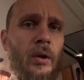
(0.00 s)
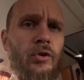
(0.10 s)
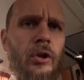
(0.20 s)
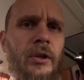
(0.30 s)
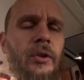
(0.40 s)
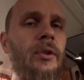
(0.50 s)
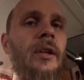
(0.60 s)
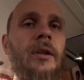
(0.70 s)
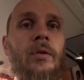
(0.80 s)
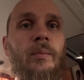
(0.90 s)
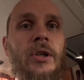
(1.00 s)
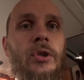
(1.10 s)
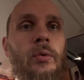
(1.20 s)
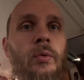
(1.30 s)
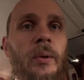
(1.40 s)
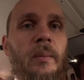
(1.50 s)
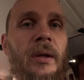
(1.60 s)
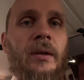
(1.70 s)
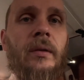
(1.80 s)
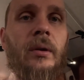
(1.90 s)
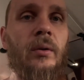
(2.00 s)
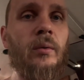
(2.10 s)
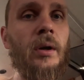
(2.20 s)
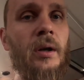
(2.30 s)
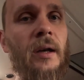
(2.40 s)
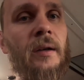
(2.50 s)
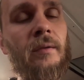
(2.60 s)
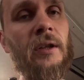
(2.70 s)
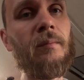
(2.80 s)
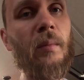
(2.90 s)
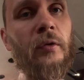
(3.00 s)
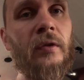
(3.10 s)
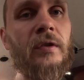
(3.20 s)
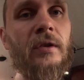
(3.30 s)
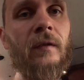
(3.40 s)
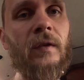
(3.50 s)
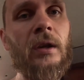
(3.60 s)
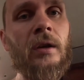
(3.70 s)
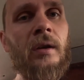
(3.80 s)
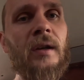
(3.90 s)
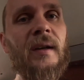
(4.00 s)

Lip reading: Try not to take too much tools with me, so I leave most of the stuff here,